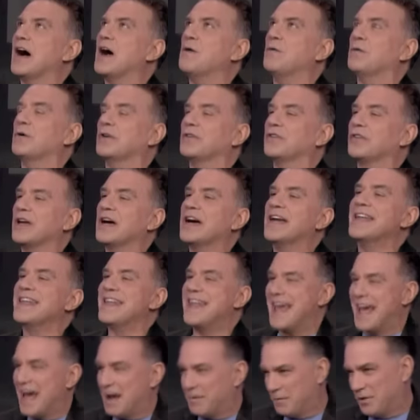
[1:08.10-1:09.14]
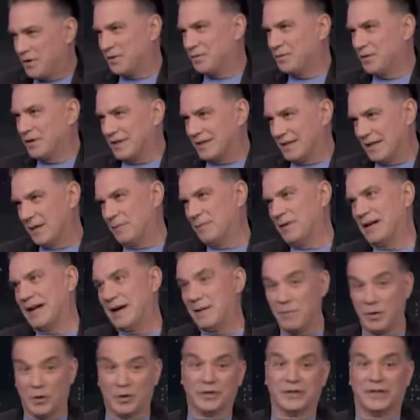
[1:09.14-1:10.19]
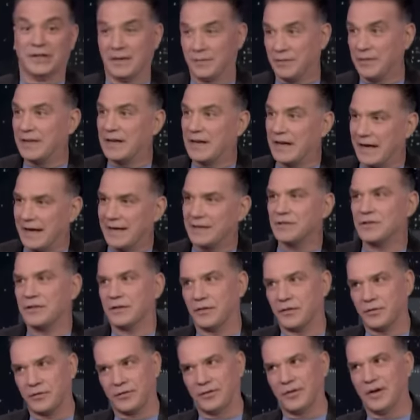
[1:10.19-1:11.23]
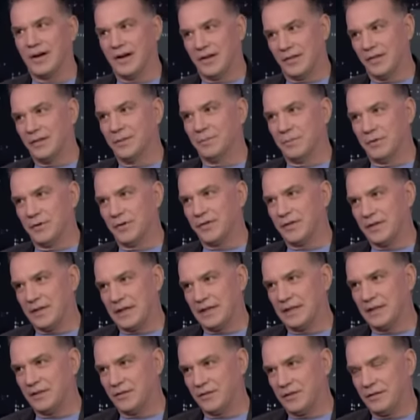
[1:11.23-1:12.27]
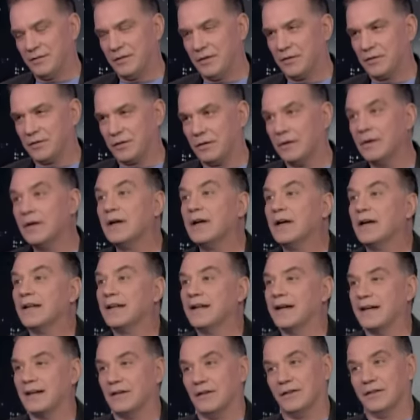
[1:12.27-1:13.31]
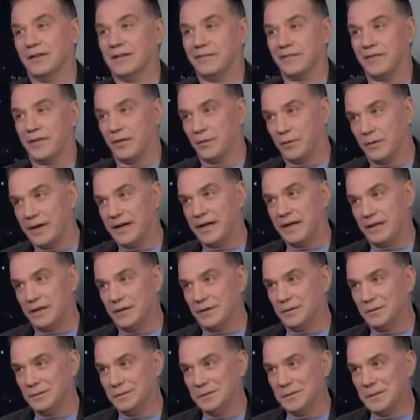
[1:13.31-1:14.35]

I was enamored with them, and I'm old enough that I actually saw the Burns and Allen TV show. Okay. Not old enough for the radio.